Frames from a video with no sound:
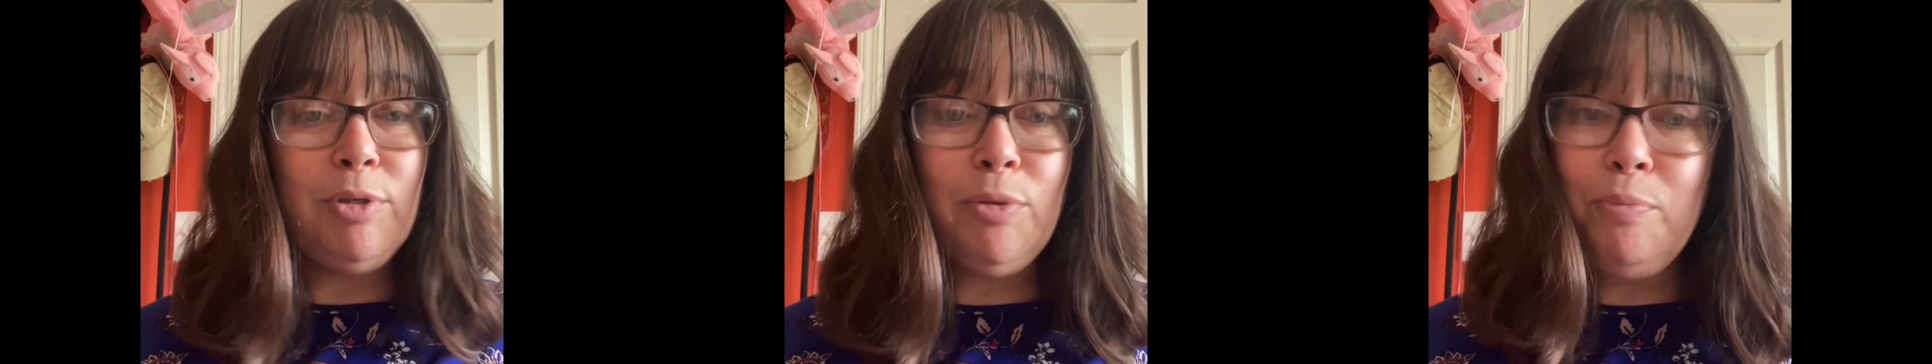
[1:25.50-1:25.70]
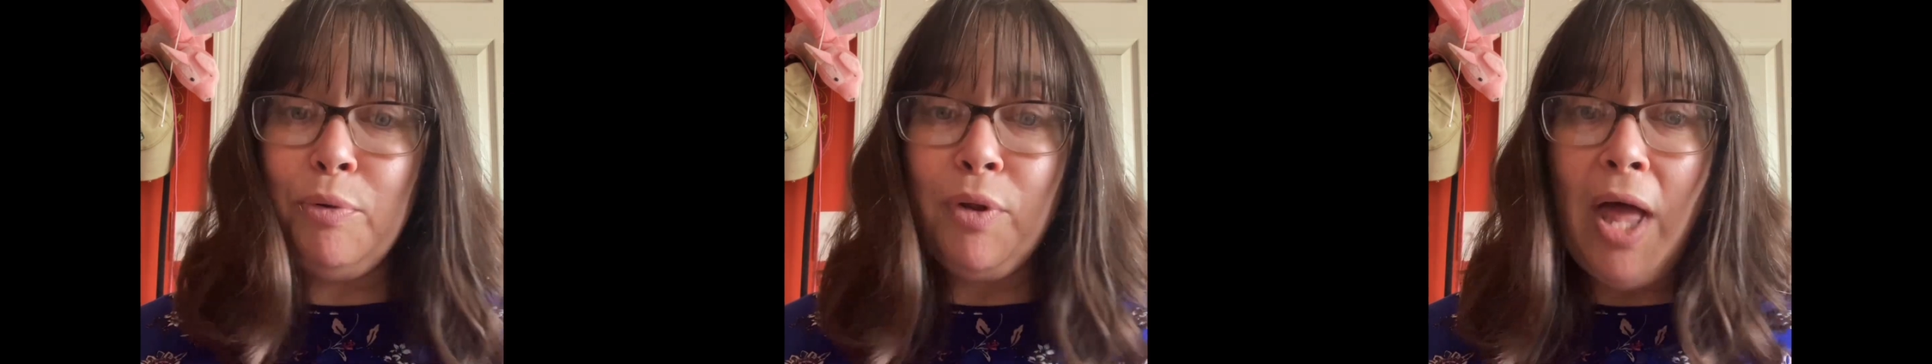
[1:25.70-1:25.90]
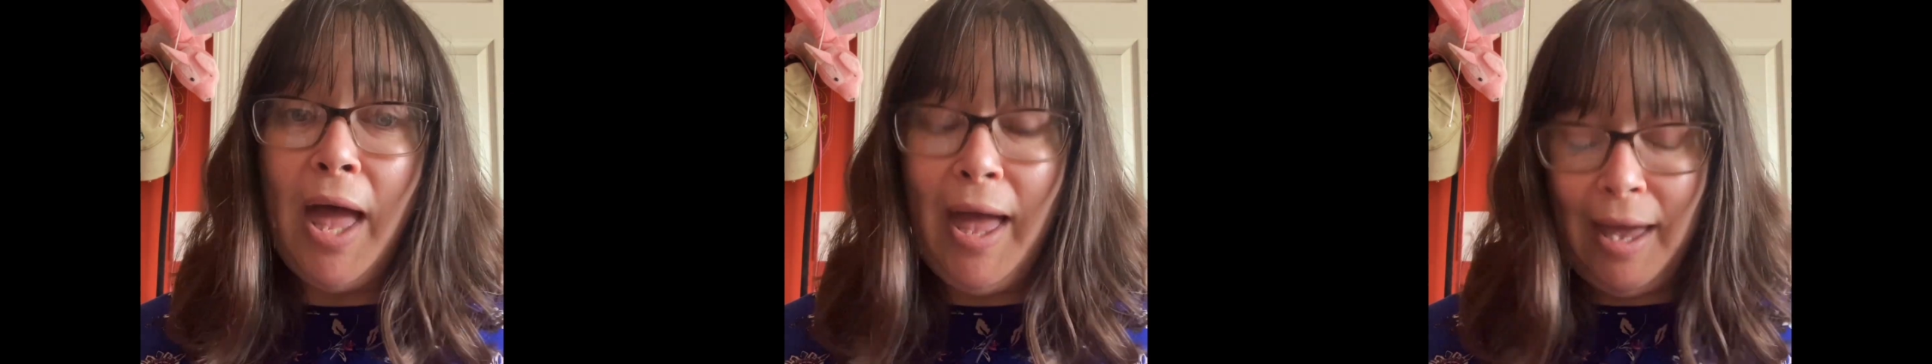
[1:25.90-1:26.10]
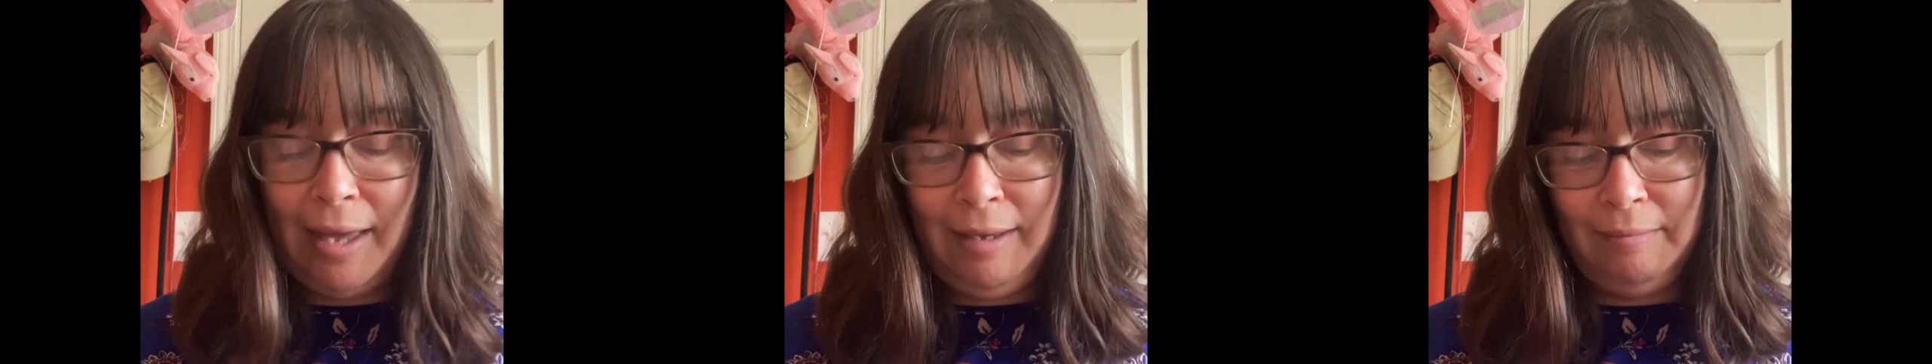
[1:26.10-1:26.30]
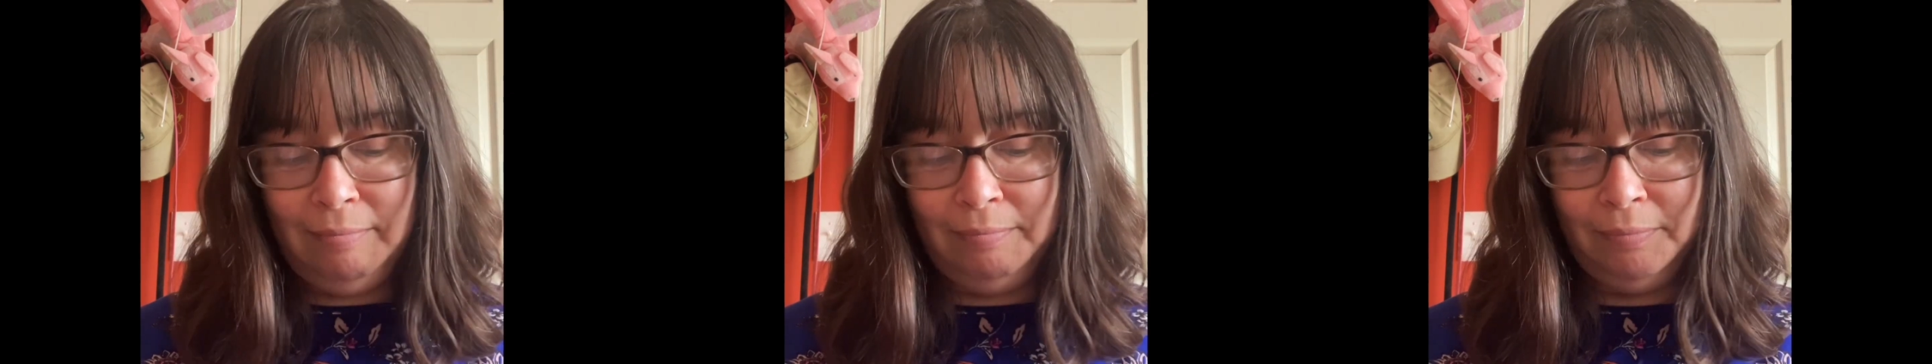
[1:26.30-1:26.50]
to
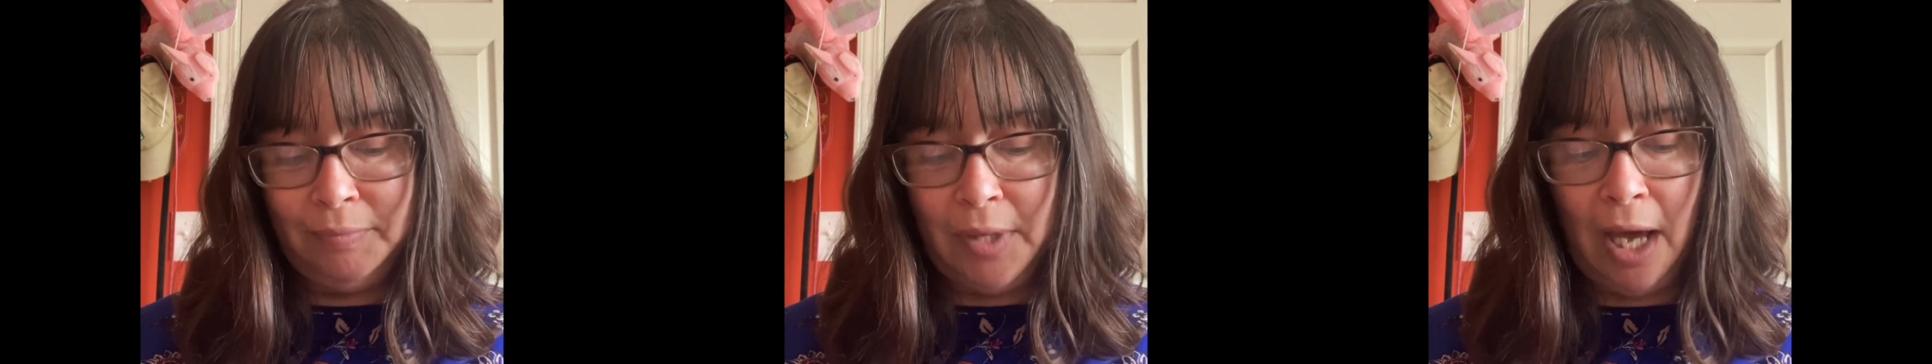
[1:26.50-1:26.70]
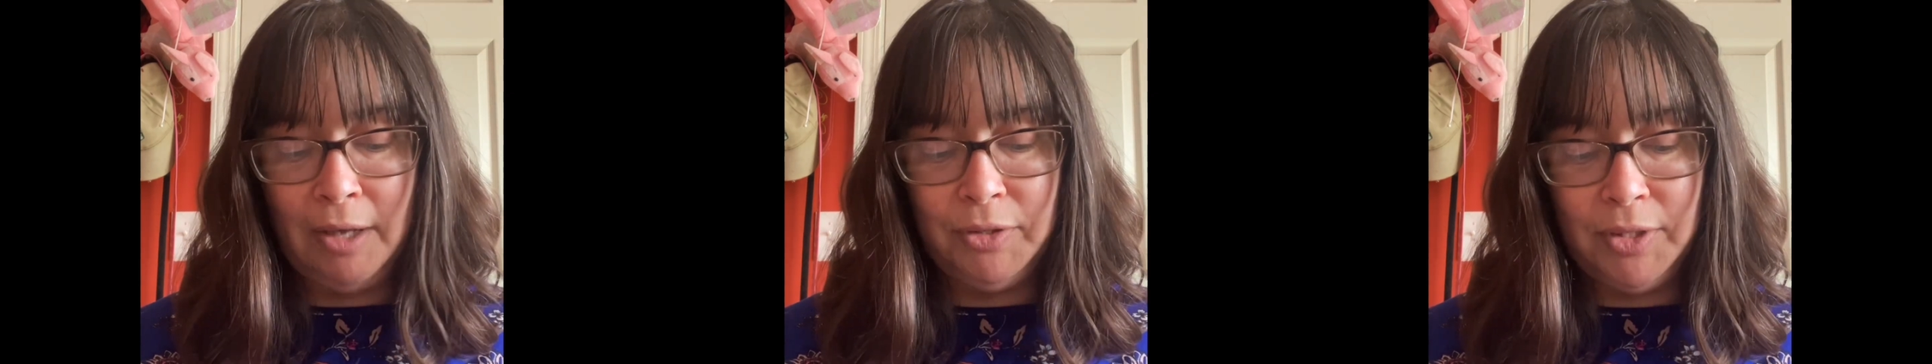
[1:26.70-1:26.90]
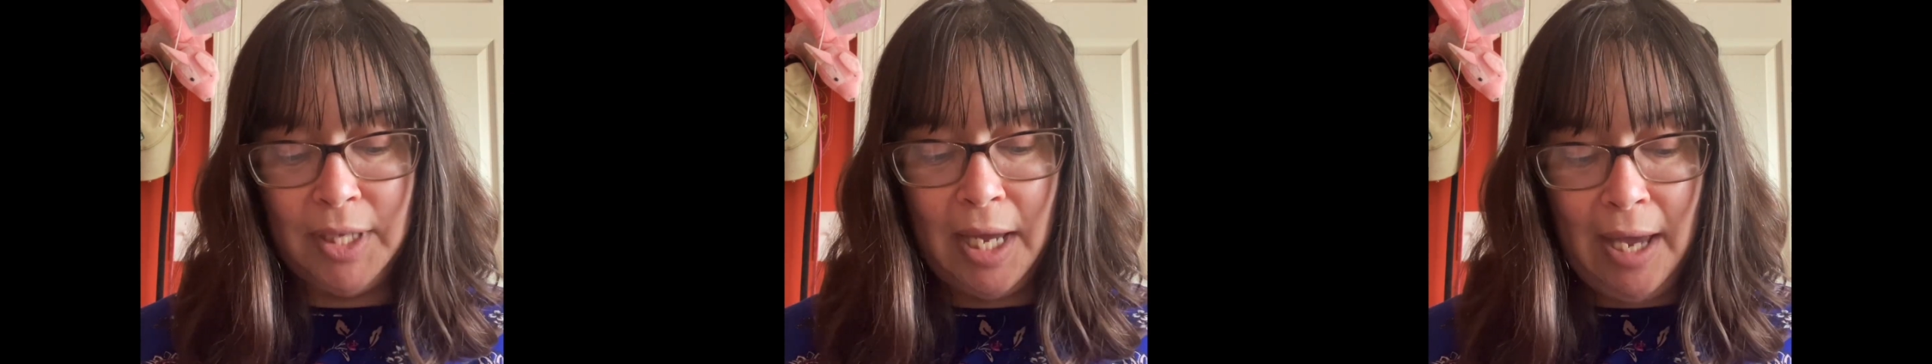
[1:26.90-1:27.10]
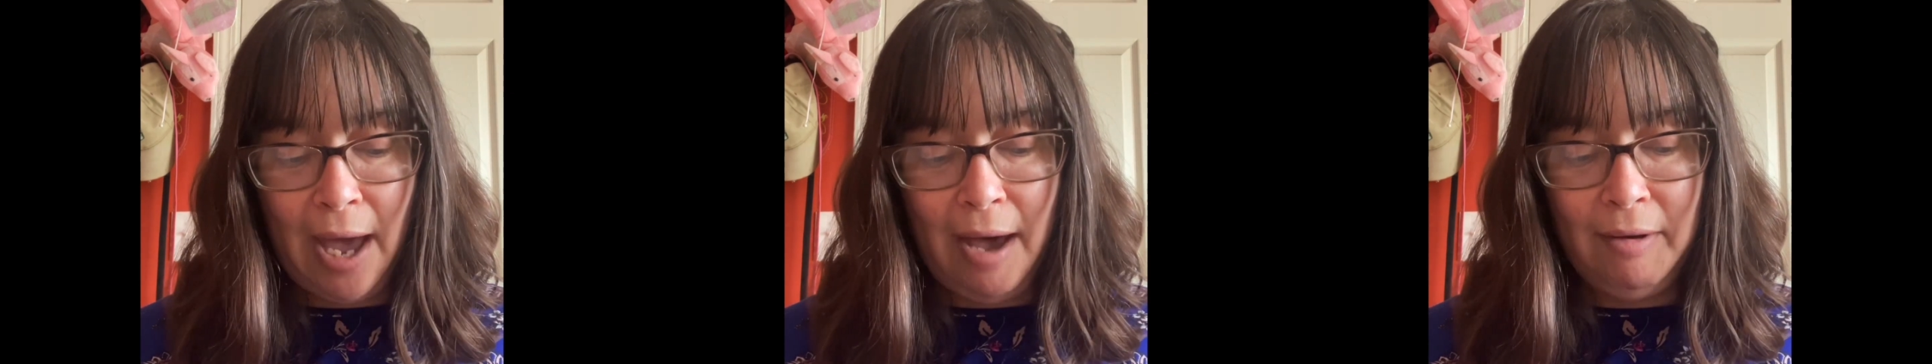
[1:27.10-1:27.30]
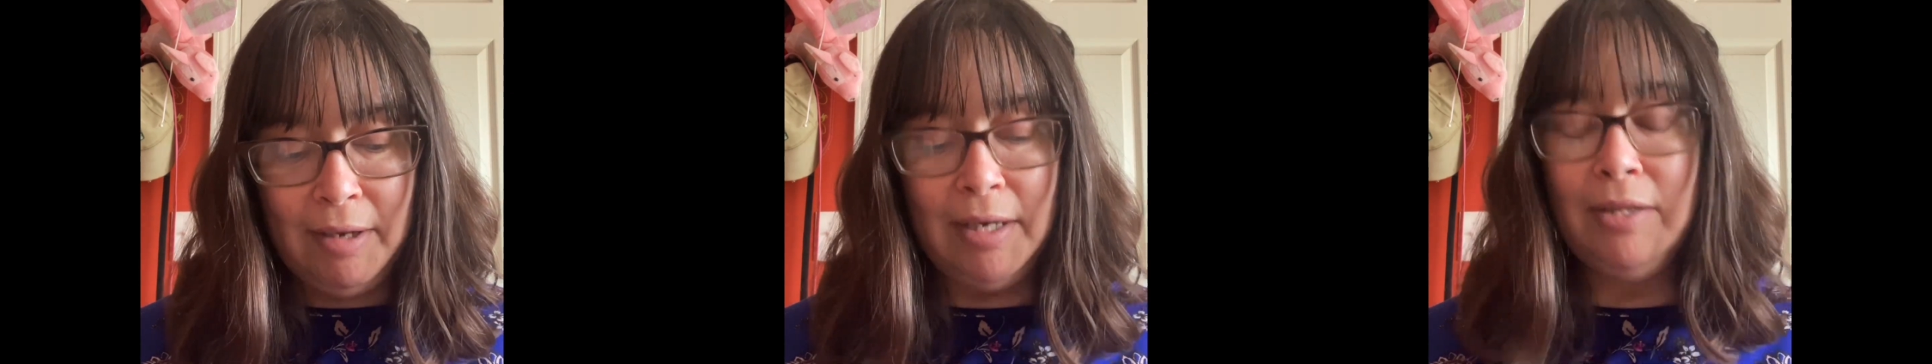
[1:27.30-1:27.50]
play. I'll stay out